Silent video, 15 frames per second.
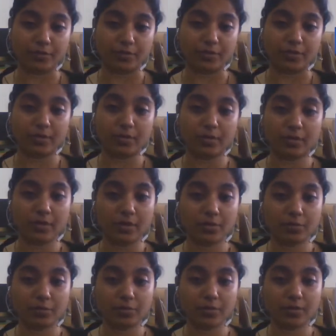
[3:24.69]

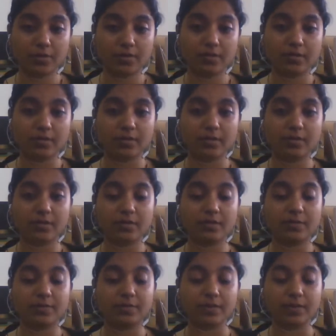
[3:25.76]
Unharmonious is
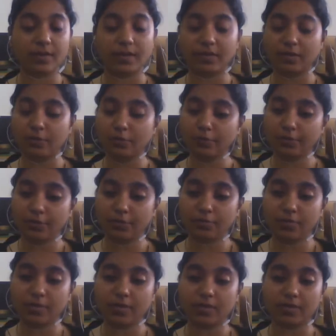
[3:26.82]
the angle of anomaly
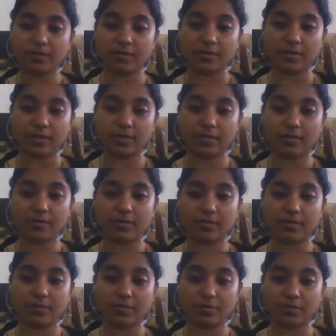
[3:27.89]
is less than
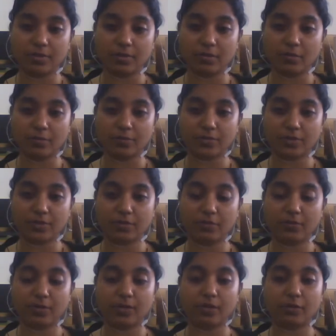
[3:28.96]
the objective
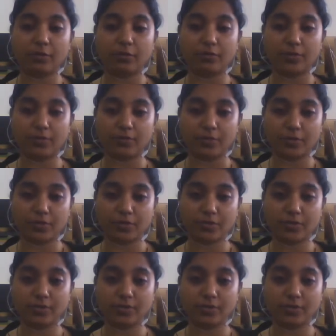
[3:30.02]
angle of deviation,